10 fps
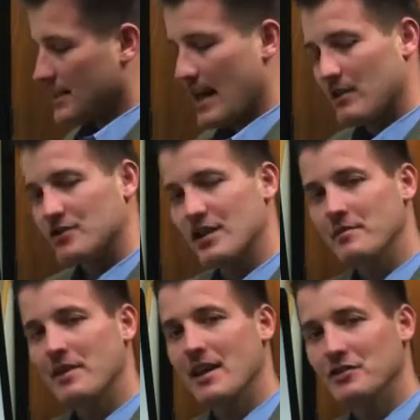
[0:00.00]
Now,
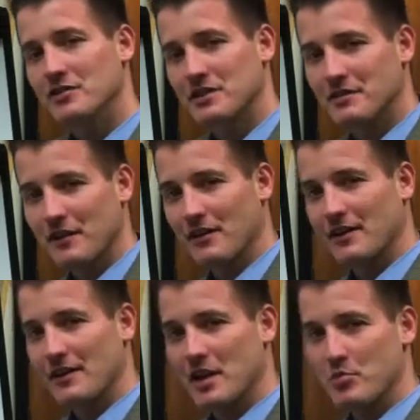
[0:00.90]
something else that's
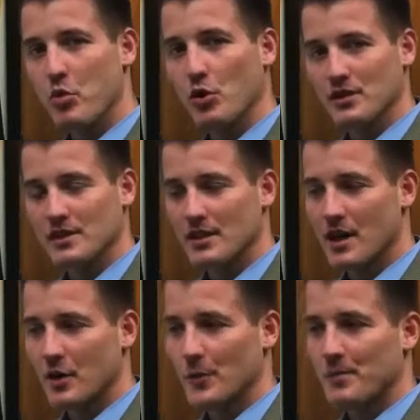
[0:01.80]
very important to
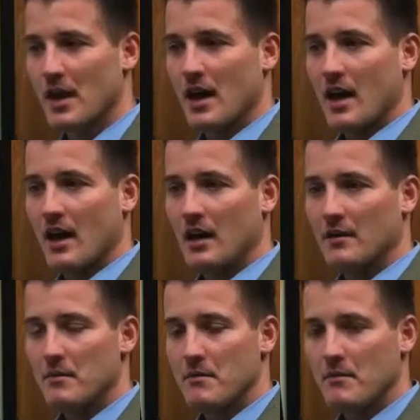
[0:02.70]
know,
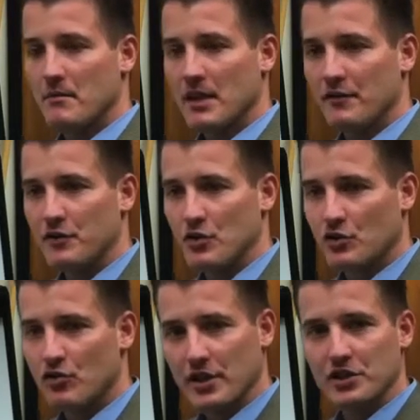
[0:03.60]
if
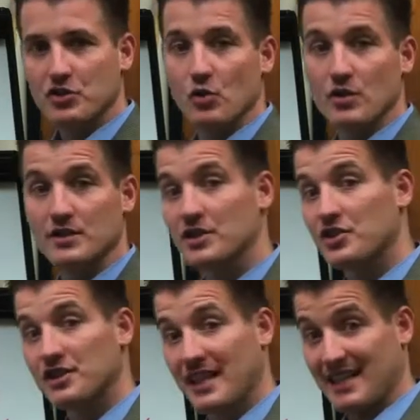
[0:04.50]
your credit score is,
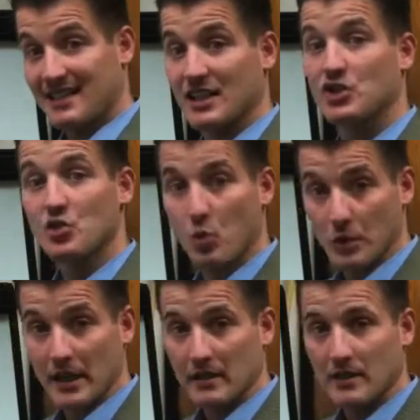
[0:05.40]
let's just say, a
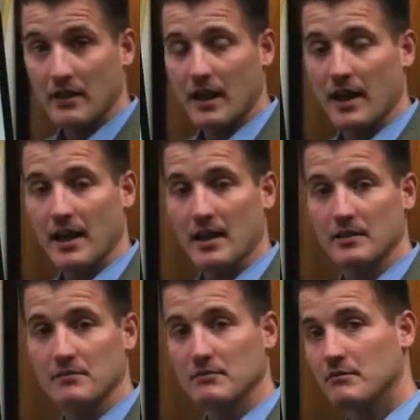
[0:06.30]
620,
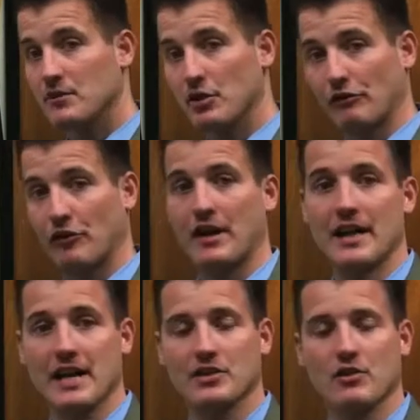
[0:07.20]
and your
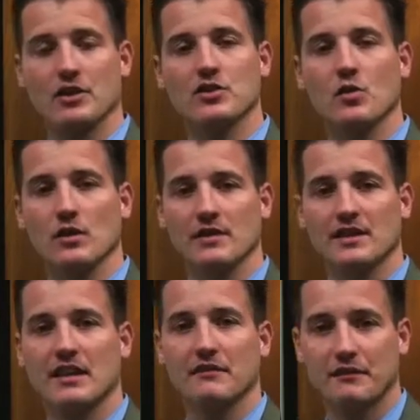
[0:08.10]
friend has a credit score of
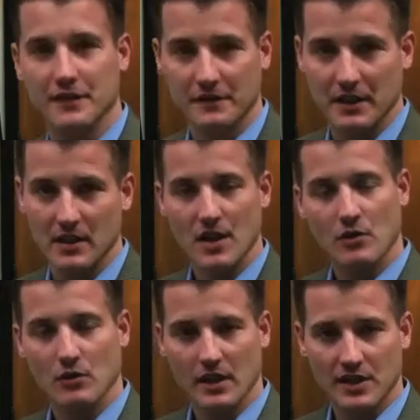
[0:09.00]
a 750,
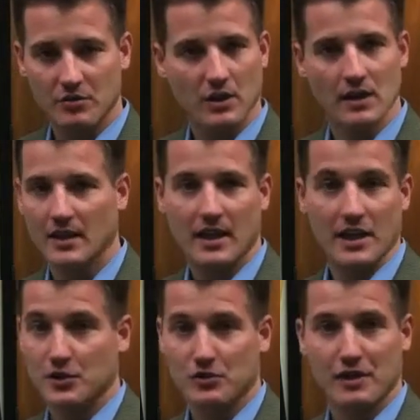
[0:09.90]
well, guess what?
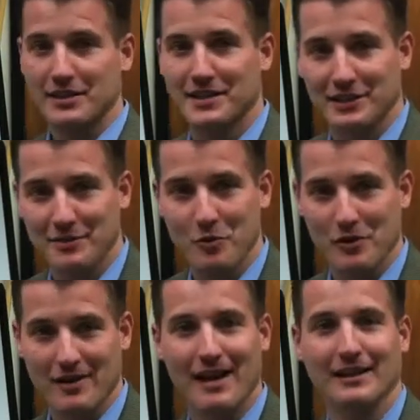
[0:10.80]
Interest rates are going to
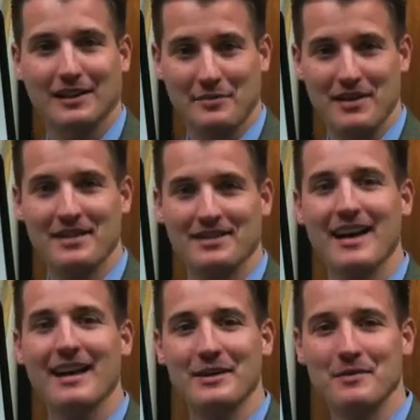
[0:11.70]
more than likely be the
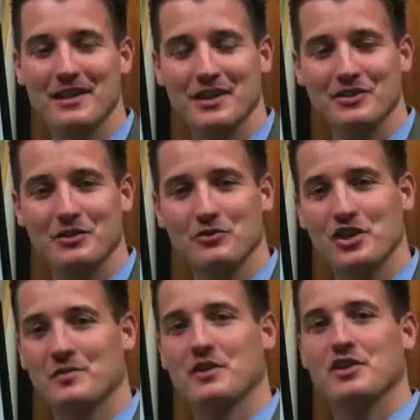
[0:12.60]
same. So
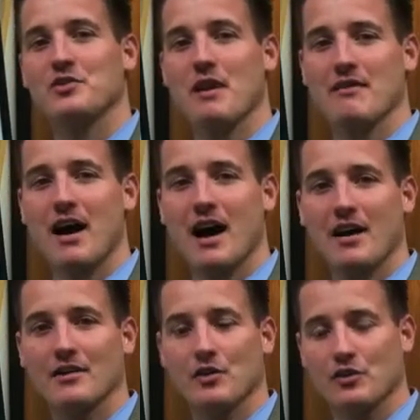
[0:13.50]
just because you have a
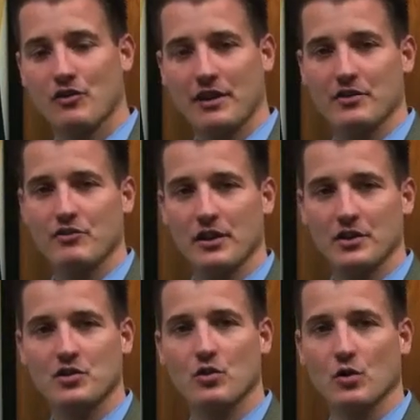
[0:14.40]
higher or greater
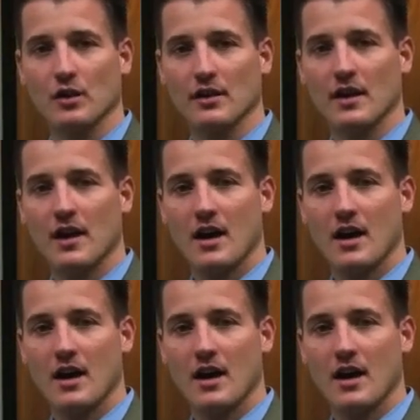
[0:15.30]
credit score